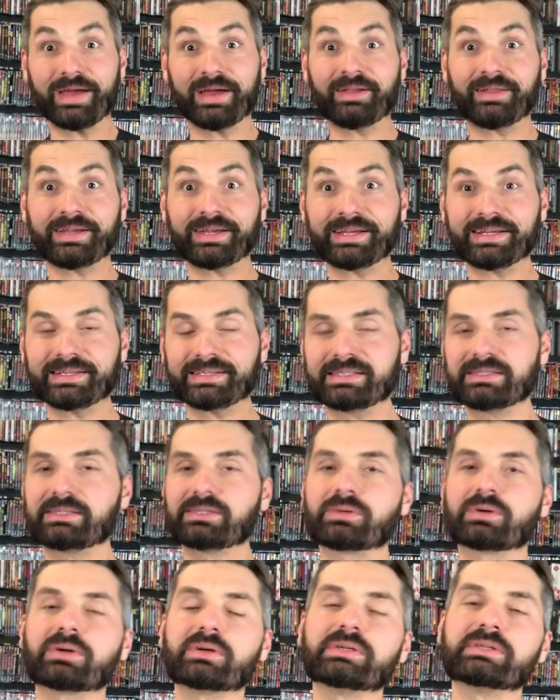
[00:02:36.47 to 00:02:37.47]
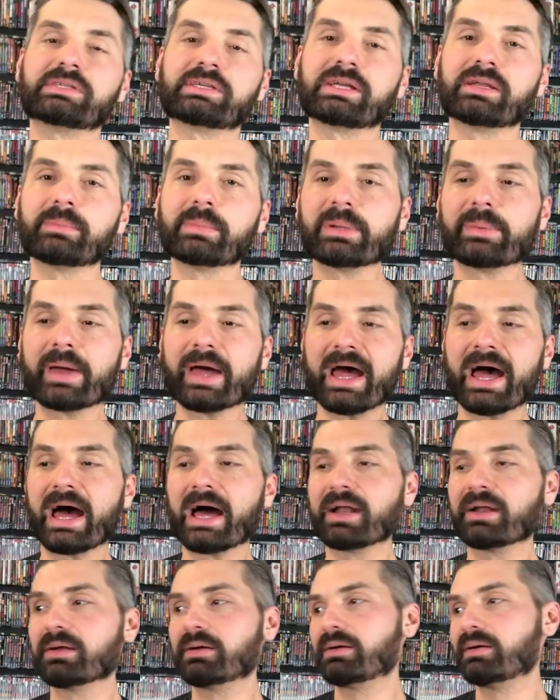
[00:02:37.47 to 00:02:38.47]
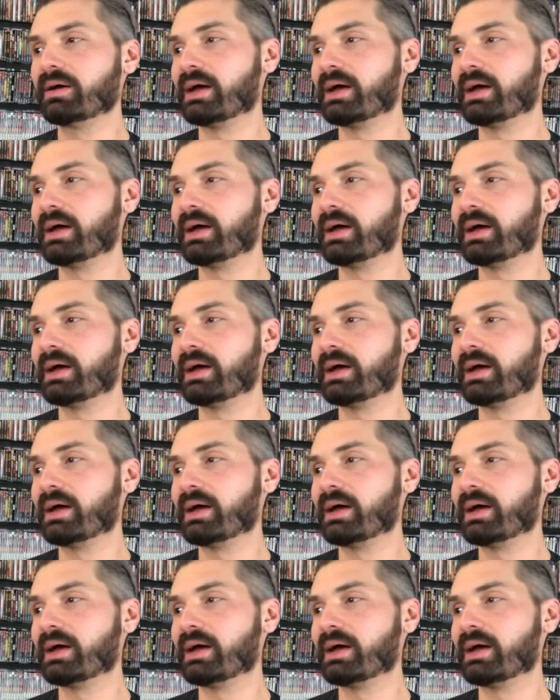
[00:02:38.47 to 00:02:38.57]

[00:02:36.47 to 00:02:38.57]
hell he is, or is he going to be bad?